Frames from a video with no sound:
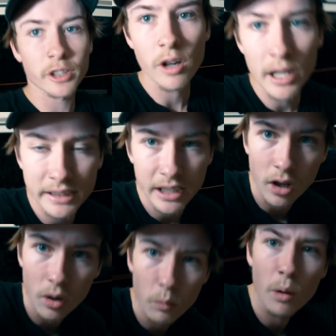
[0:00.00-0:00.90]
The idea
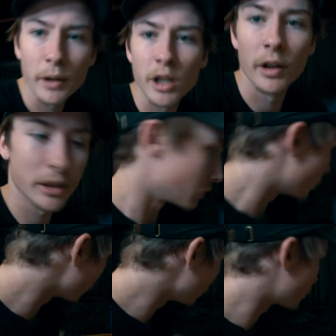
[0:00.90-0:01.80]
on what we're going to
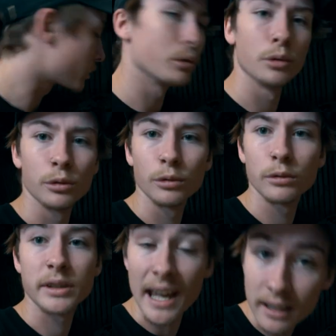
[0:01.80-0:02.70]
do to
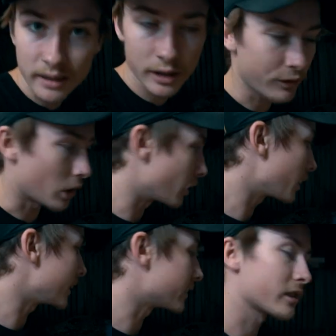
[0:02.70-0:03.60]
take this
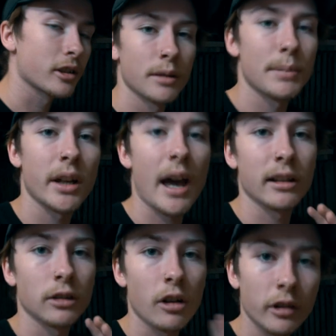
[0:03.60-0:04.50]
photo is it's going to be
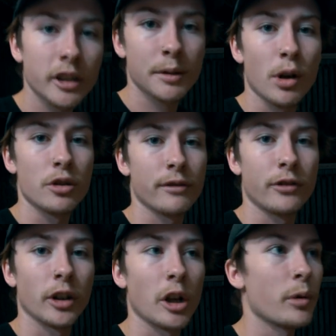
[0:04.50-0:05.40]
a long exposure
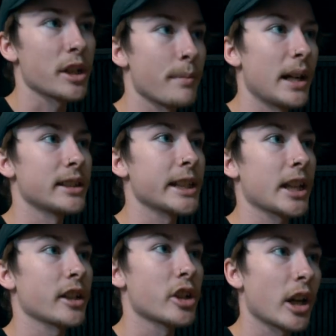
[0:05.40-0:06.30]
photo, which means
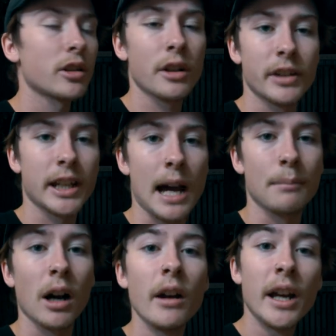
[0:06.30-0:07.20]
that the shutter of the
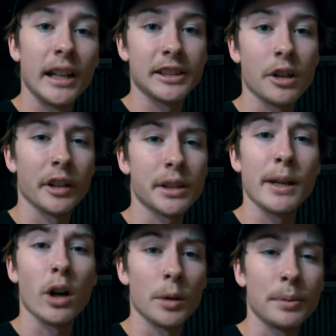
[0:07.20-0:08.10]
camera is going to
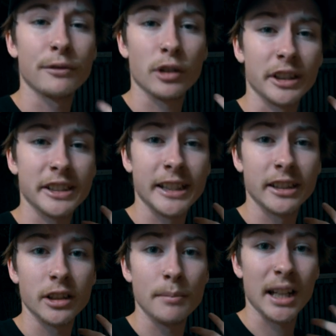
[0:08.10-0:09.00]
be open for an
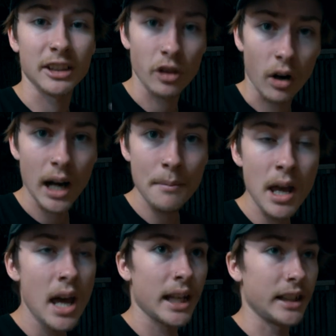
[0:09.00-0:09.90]
extended amount of time.
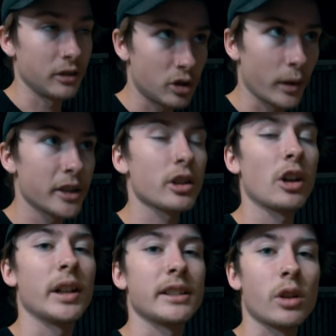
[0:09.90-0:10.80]
In doing so,
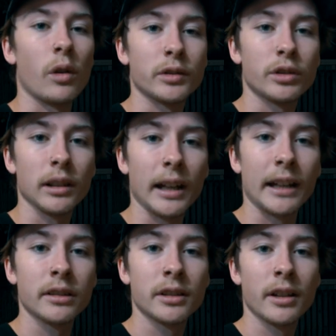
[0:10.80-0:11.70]
it's going to
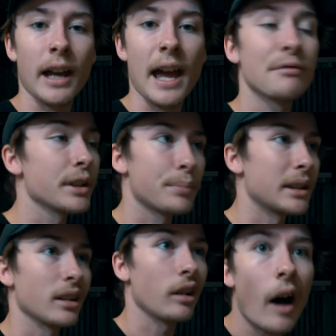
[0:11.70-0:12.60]
let every
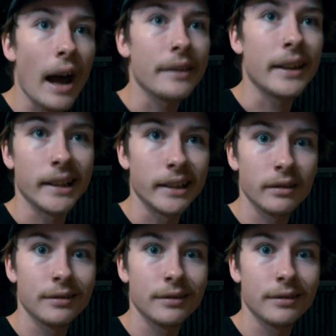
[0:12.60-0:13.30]
bit of light that it